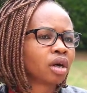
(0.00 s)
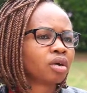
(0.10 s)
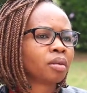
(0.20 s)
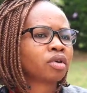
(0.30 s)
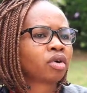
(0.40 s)

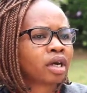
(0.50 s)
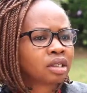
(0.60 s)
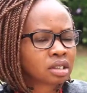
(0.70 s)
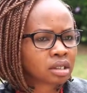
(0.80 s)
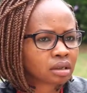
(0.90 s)
human
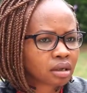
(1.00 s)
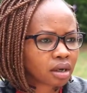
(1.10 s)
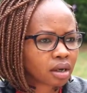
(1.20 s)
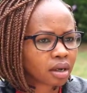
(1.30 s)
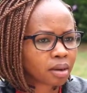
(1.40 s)

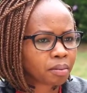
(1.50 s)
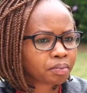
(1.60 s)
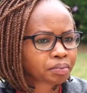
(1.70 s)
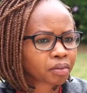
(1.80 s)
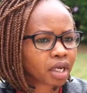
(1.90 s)
rights,
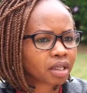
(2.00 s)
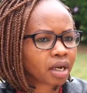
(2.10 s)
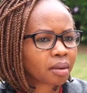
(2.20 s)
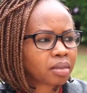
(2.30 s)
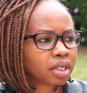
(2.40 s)
and
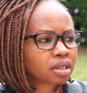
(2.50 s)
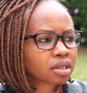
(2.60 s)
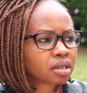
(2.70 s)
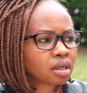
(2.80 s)
then a bit